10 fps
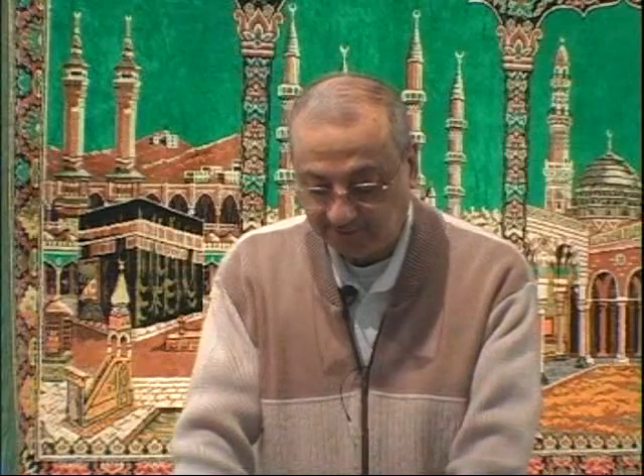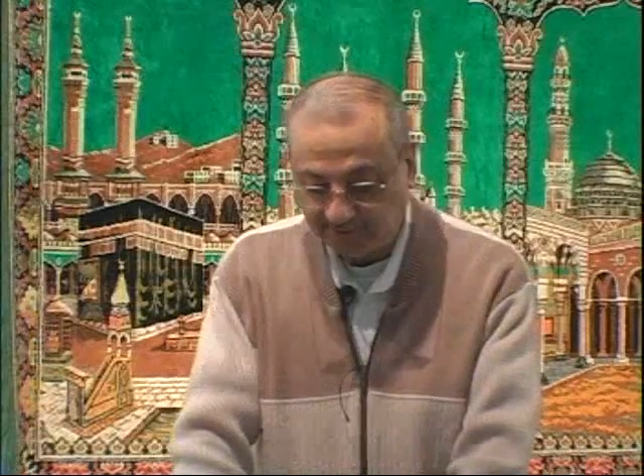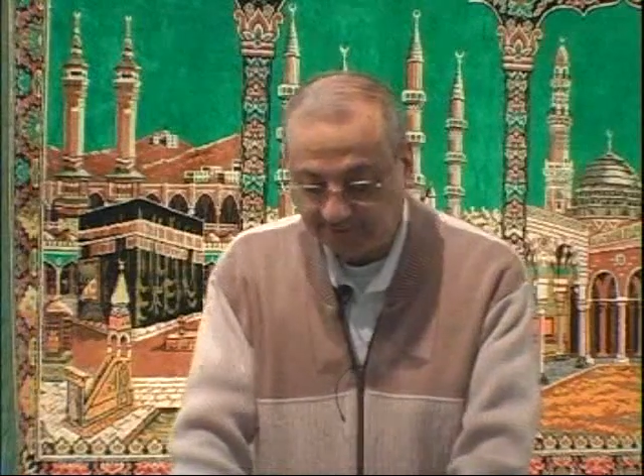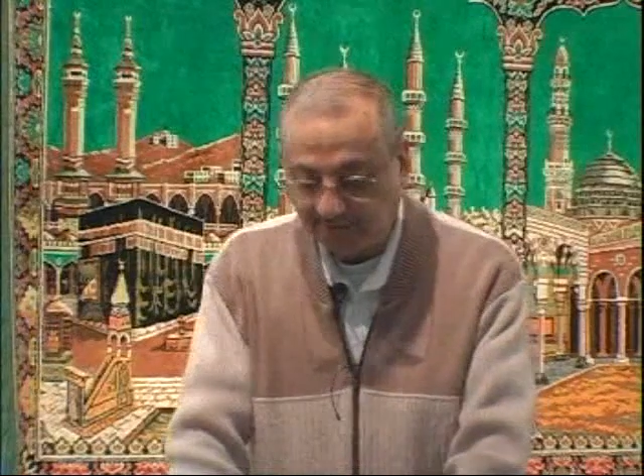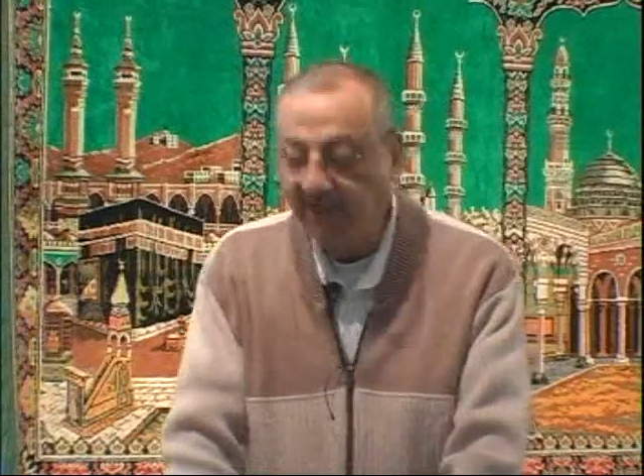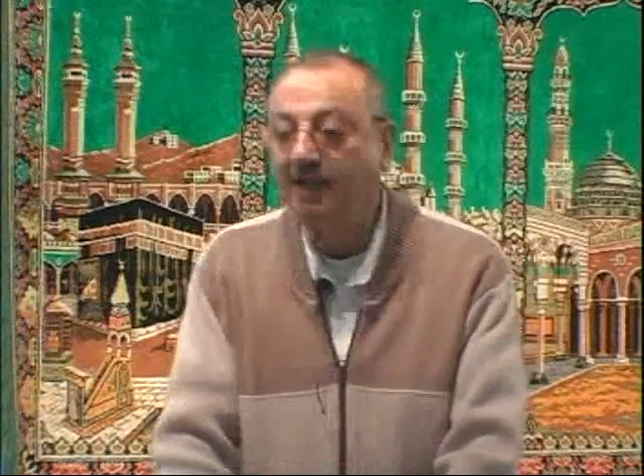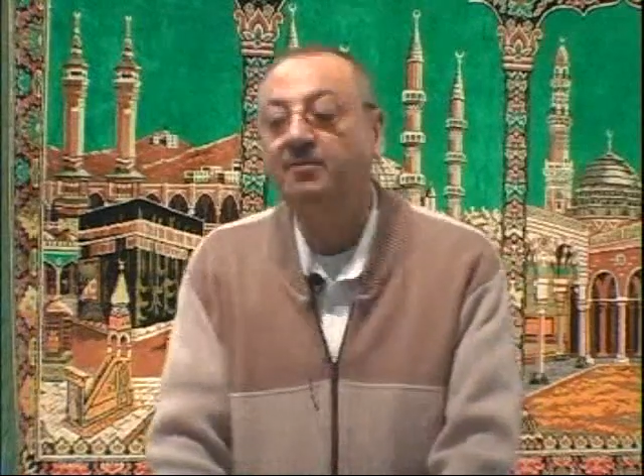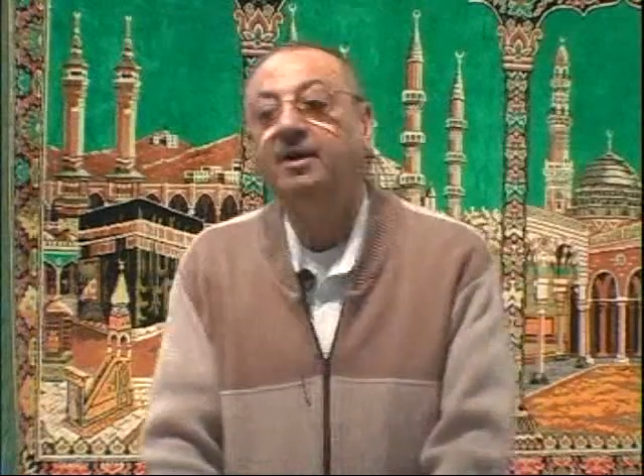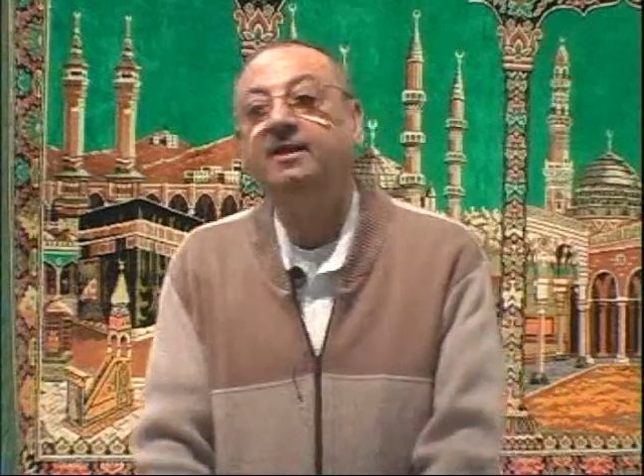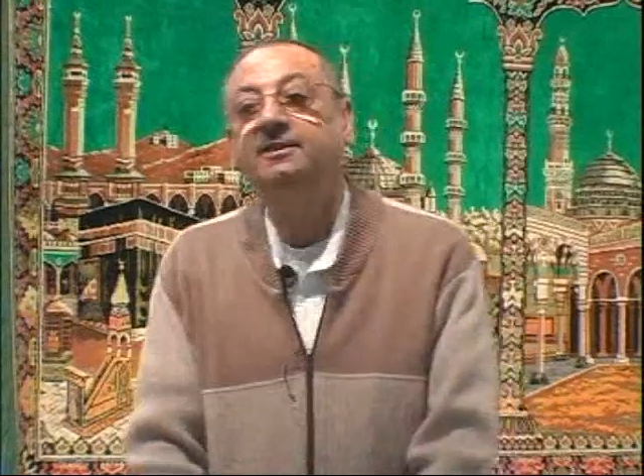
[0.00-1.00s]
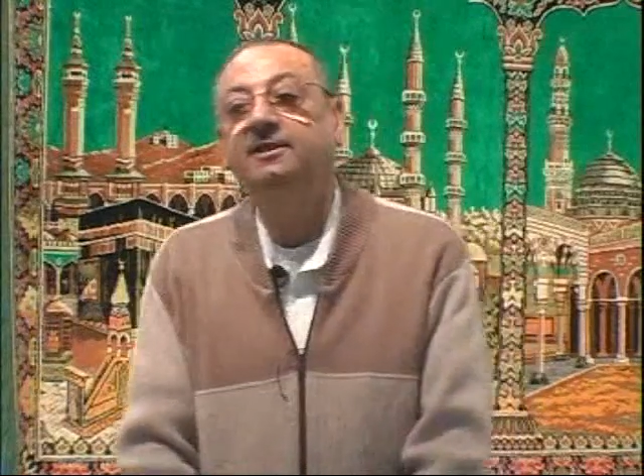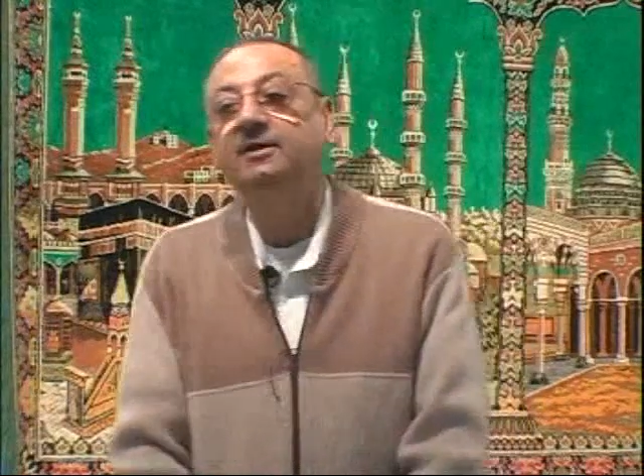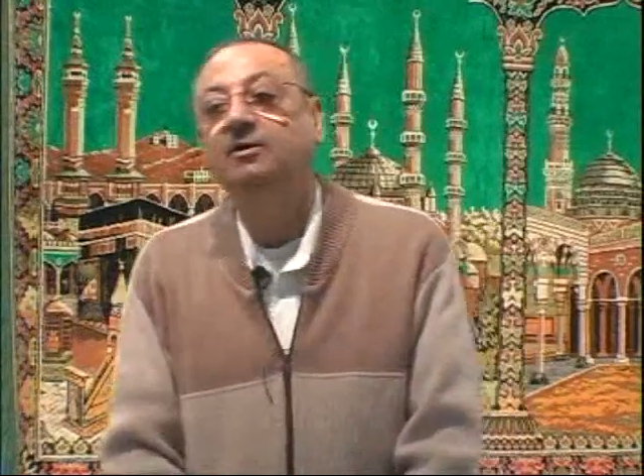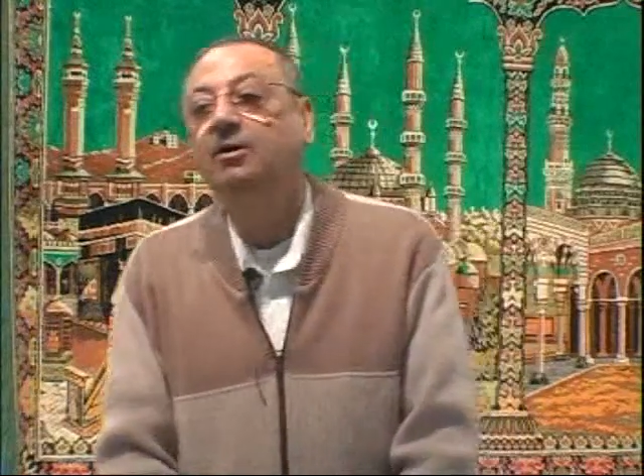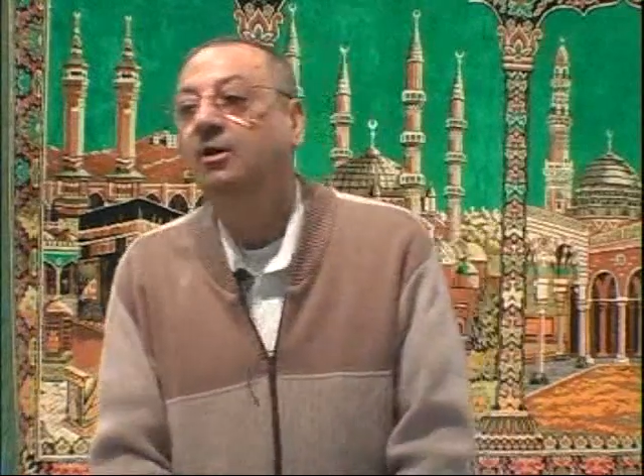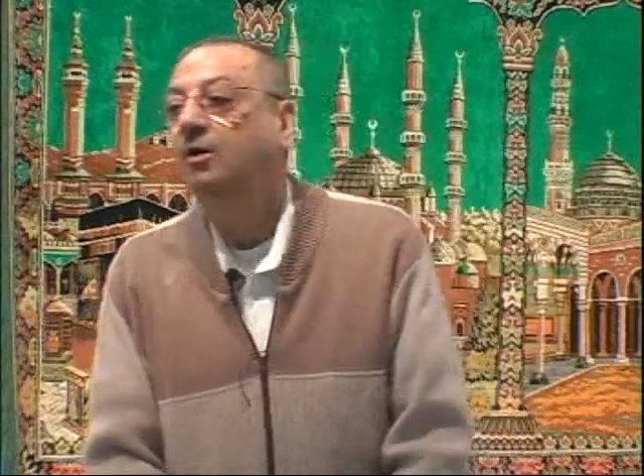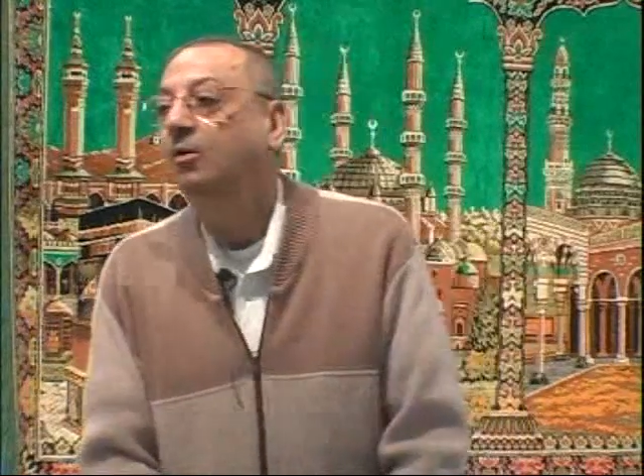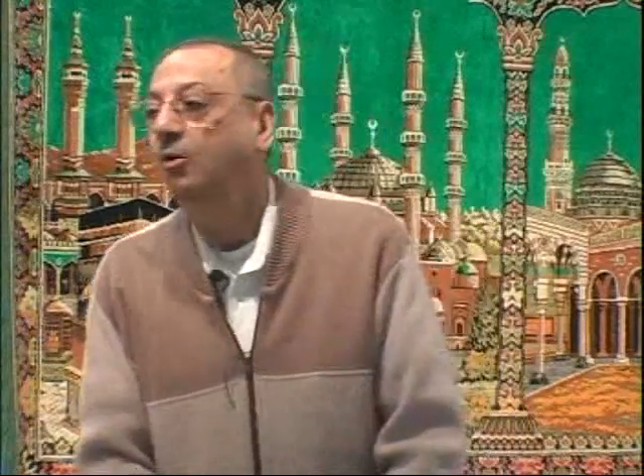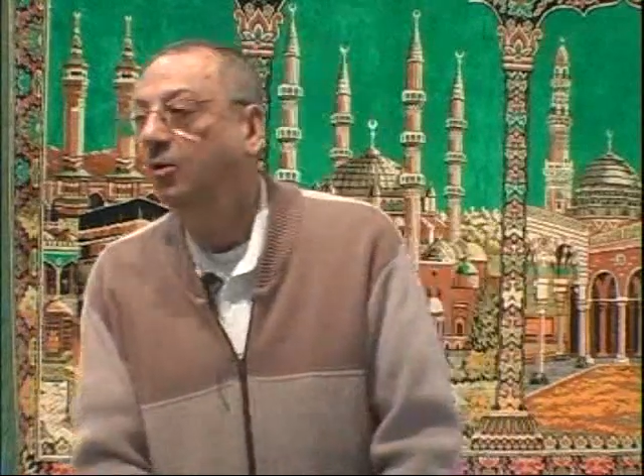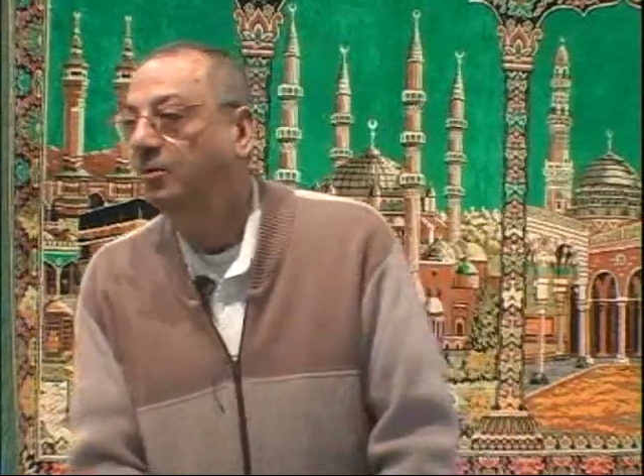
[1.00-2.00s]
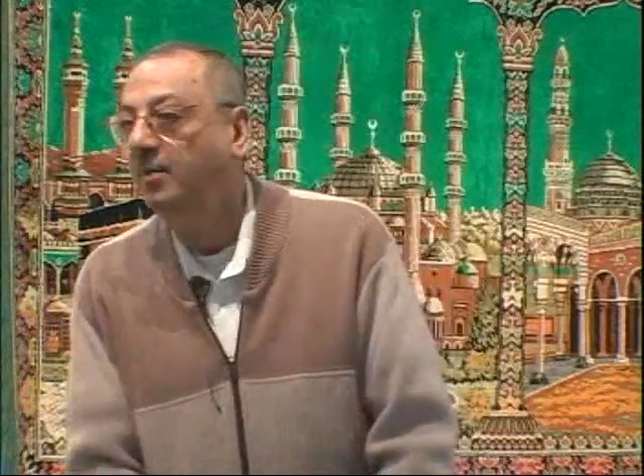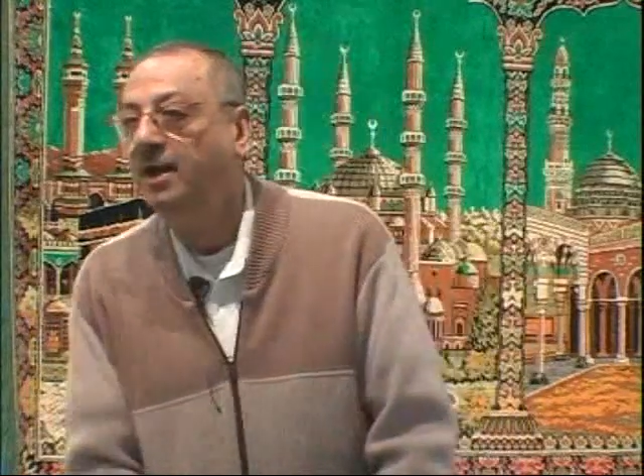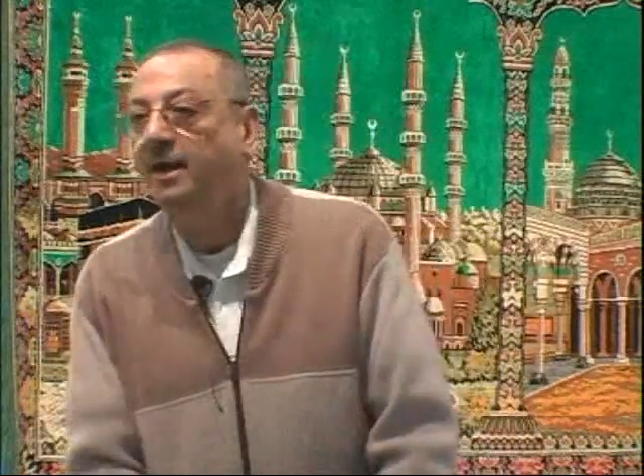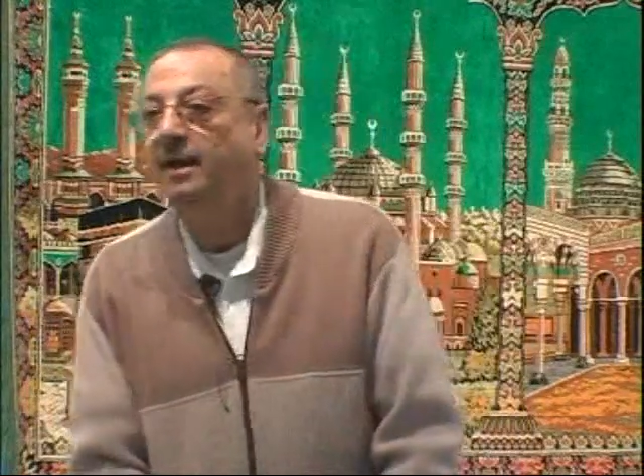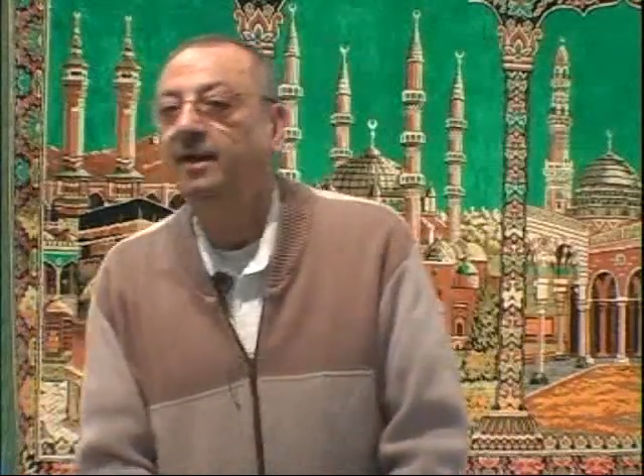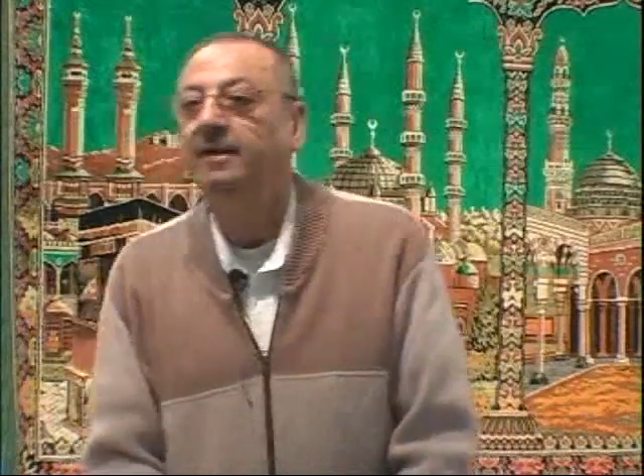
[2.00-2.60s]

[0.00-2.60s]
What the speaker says: Ya ibadi, O my